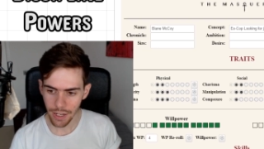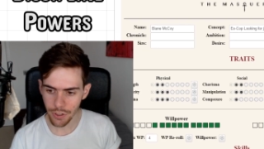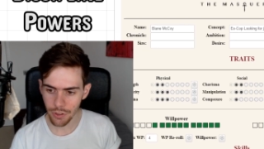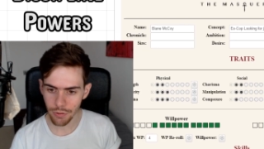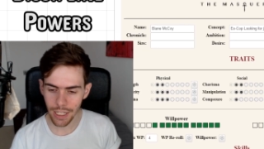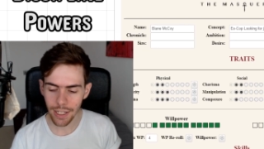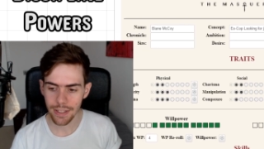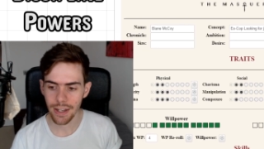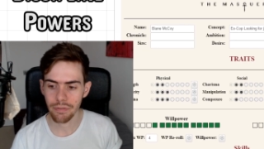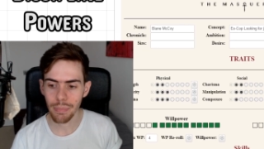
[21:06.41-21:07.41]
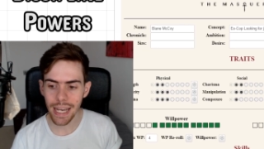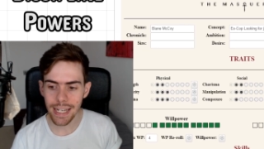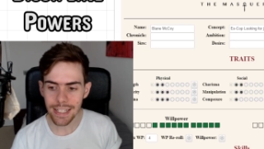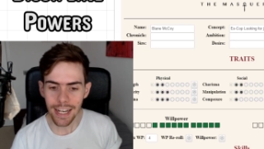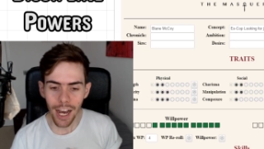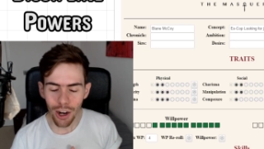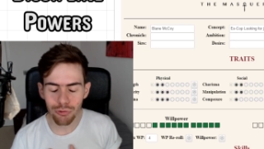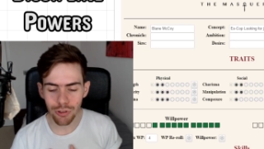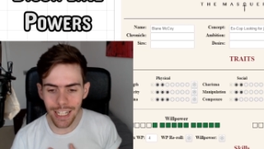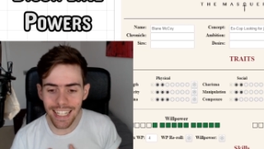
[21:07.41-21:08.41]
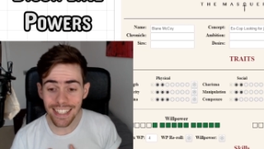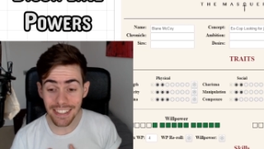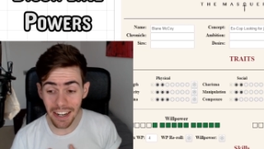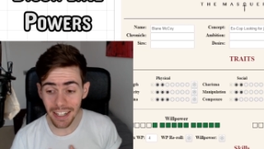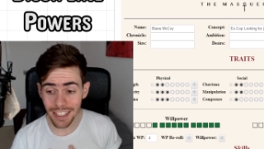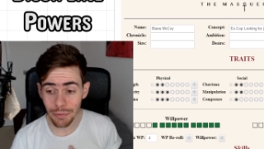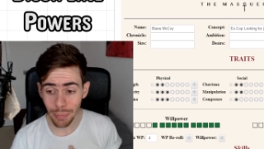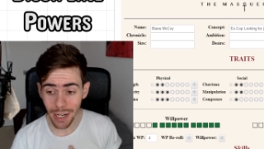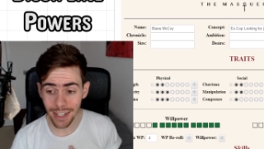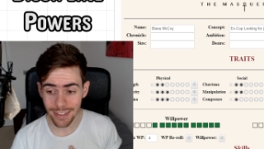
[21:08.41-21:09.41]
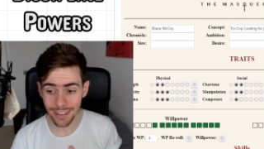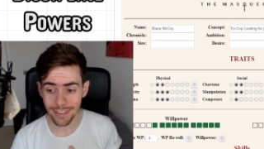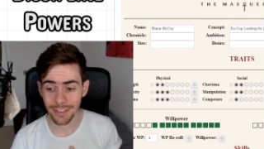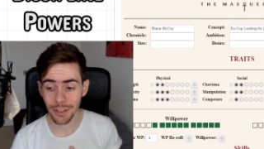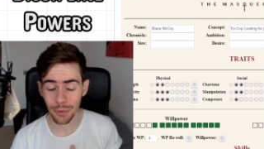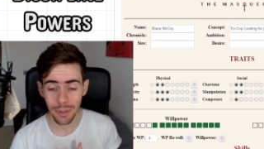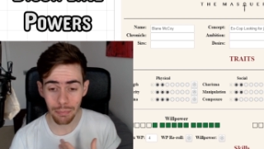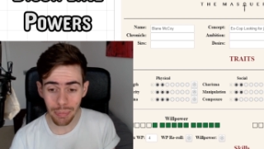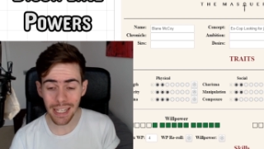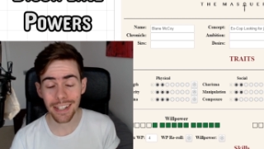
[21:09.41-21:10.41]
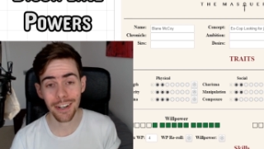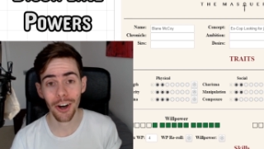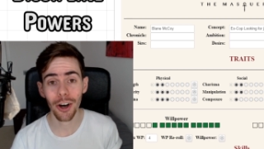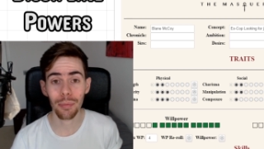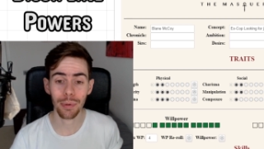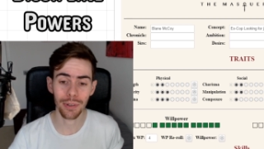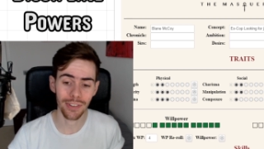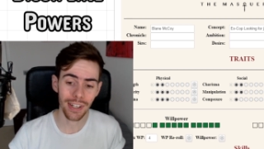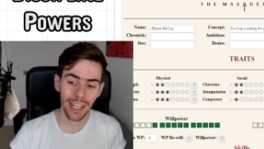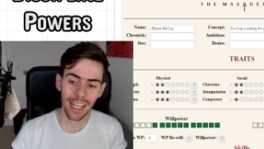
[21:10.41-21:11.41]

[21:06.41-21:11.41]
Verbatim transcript: I've just realized I've made a really nice person who is a beat cop and